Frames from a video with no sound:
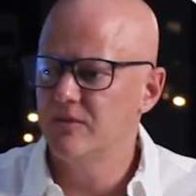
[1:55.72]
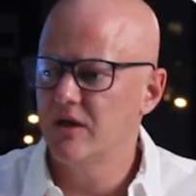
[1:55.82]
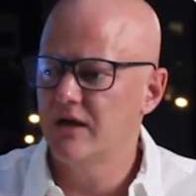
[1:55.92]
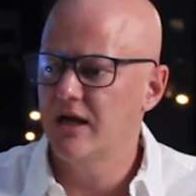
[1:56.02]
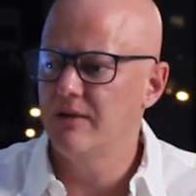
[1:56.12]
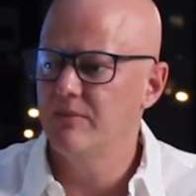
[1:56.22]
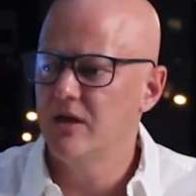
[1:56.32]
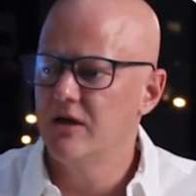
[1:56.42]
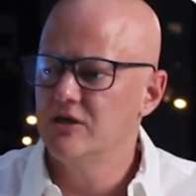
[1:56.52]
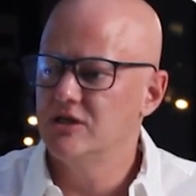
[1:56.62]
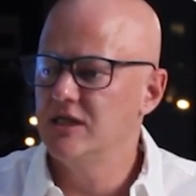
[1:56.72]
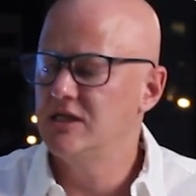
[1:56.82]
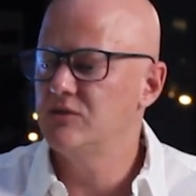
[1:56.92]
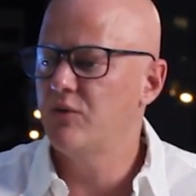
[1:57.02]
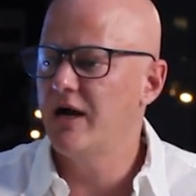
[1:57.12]
Okay, so this
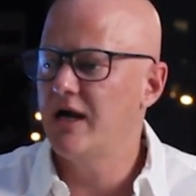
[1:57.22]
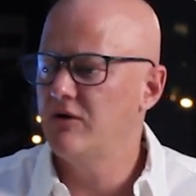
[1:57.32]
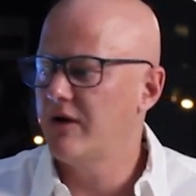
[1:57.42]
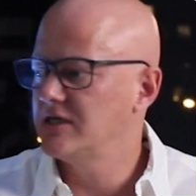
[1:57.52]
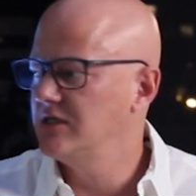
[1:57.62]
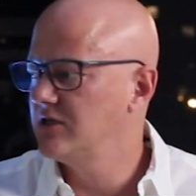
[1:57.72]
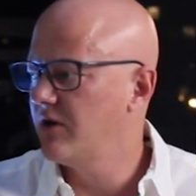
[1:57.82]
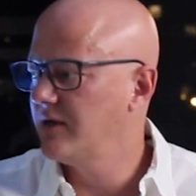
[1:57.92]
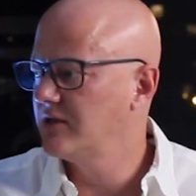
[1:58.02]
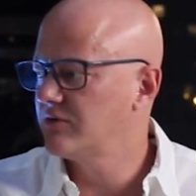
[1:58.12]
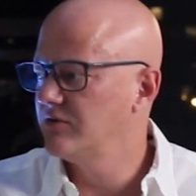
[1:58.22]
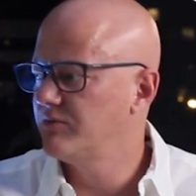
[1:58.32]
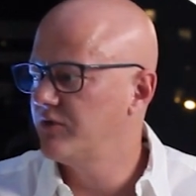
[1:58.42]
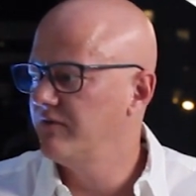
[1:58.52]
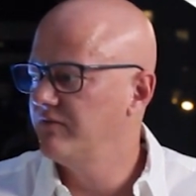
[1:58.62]
is where you're actually going through the
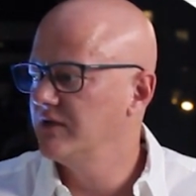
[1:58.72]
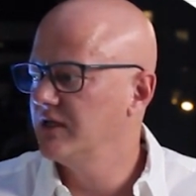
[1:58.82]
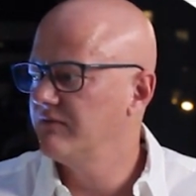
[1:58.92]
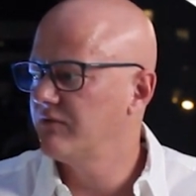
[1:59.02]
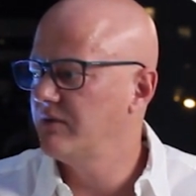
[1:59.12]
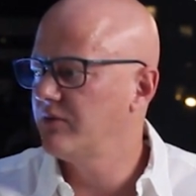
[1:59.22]
proof of delivery